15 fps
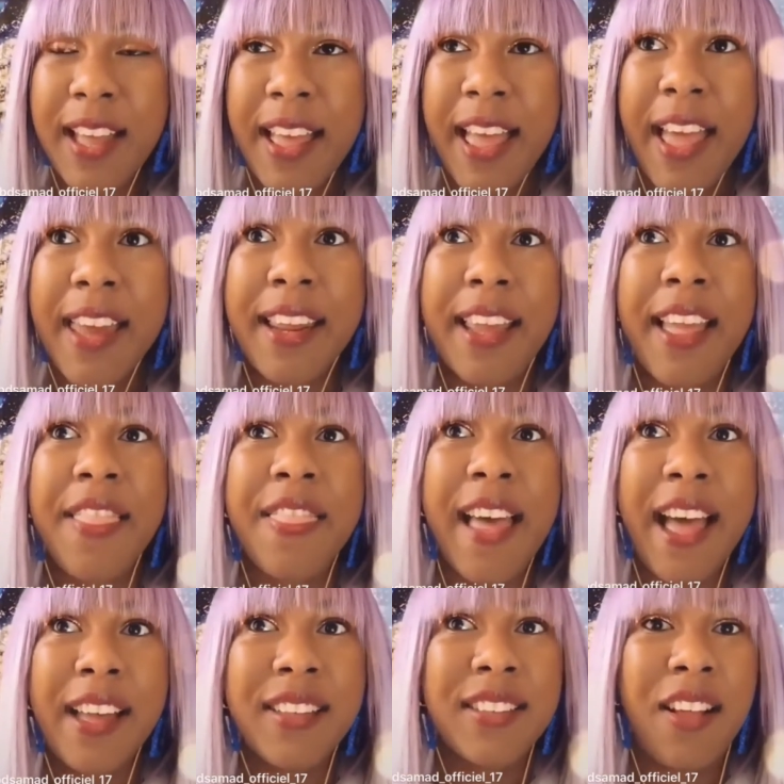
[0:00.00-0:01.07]
And again,
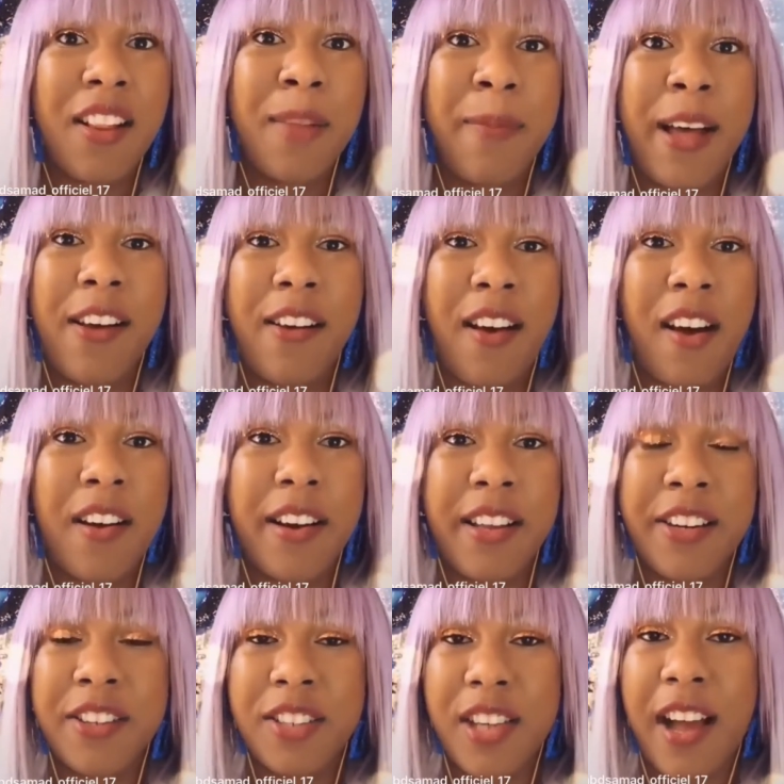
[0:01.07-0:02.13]
that is all about our inner
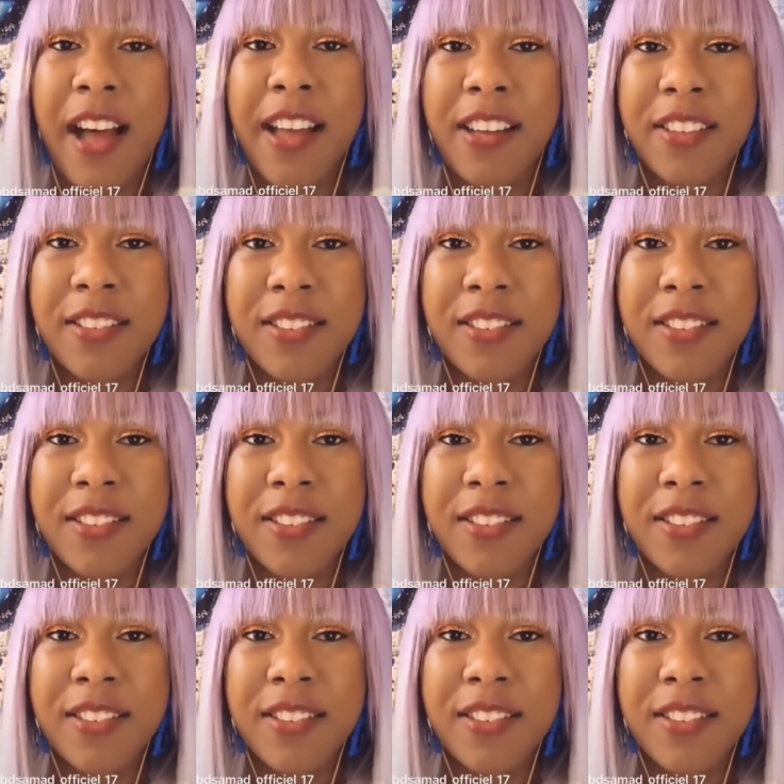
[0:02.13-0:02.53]
child.